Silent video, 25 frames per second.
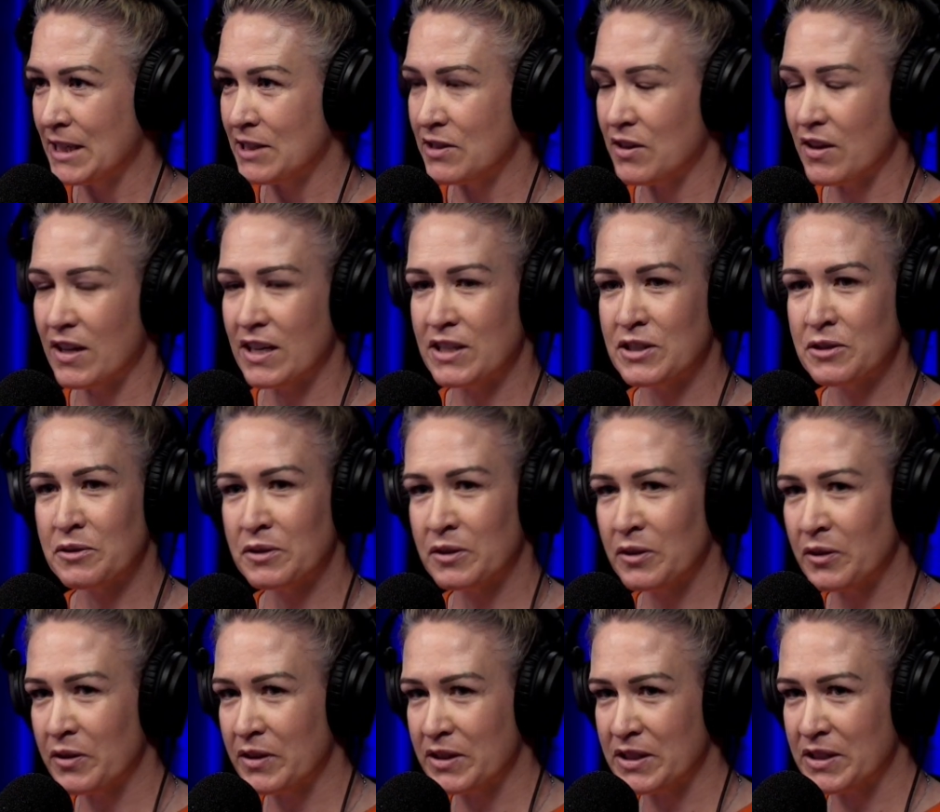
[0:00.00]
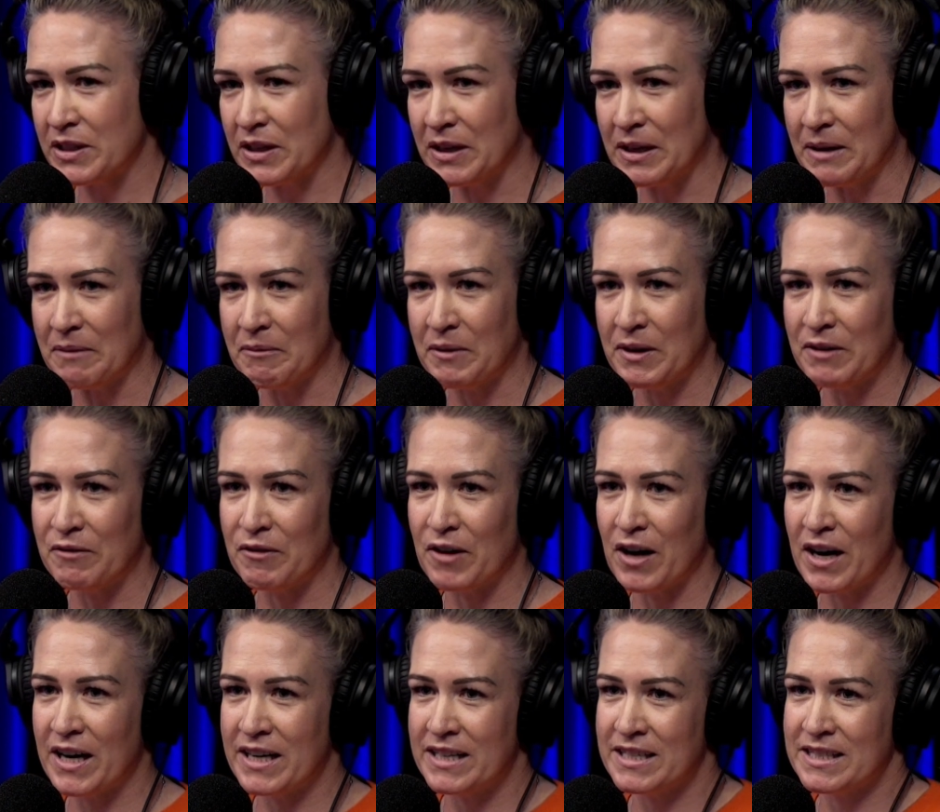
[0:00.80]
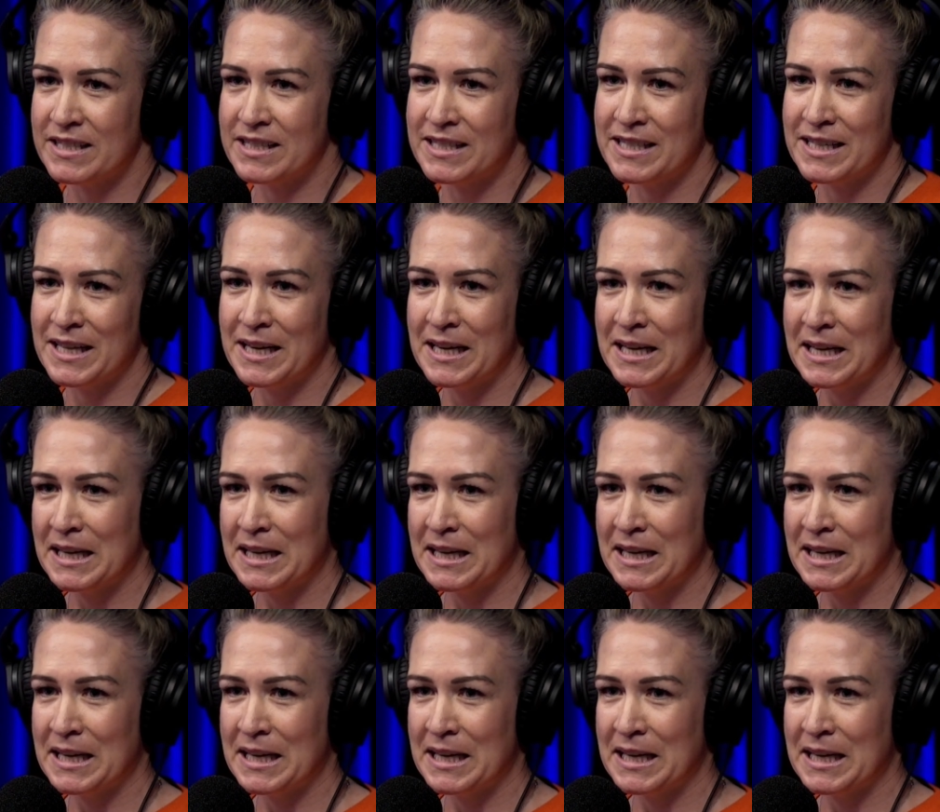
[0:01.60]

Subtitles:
So they do it all the time. When riders,